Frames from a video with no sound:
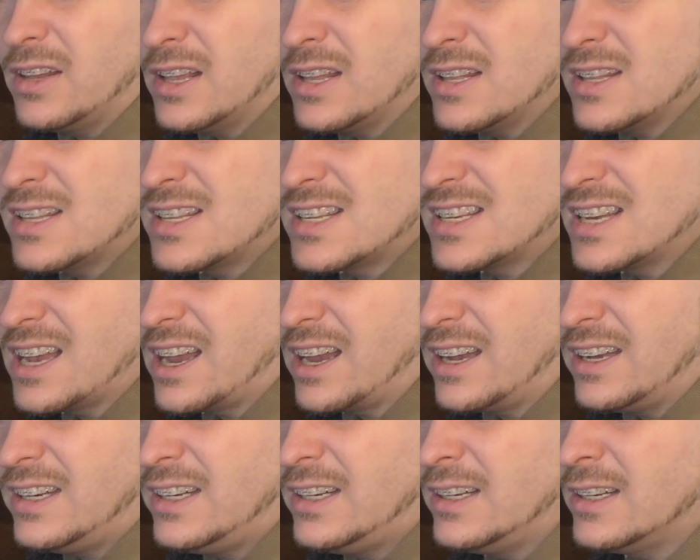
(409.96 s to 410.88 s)
and
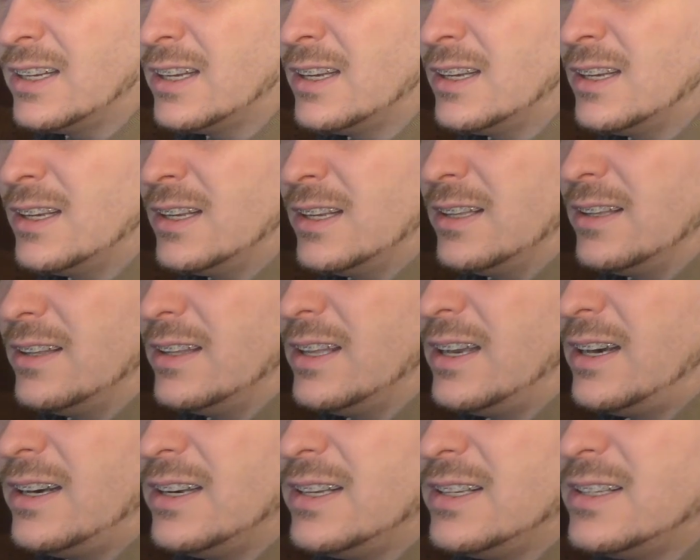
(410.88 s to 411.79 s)
tiny.
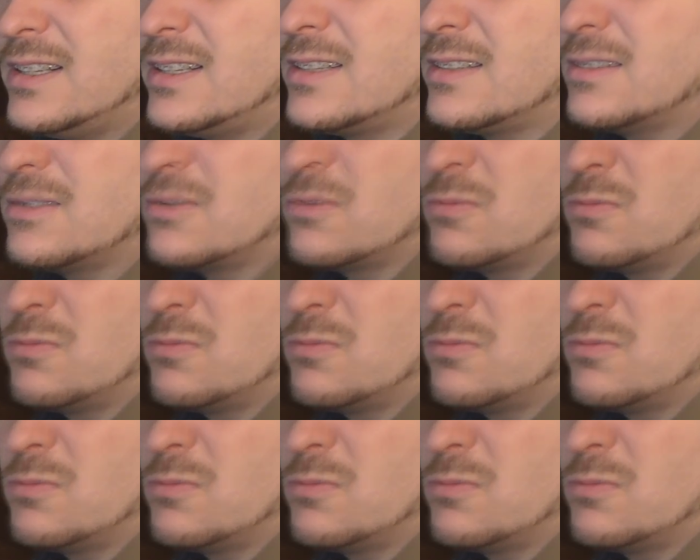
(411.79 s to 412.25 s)
There is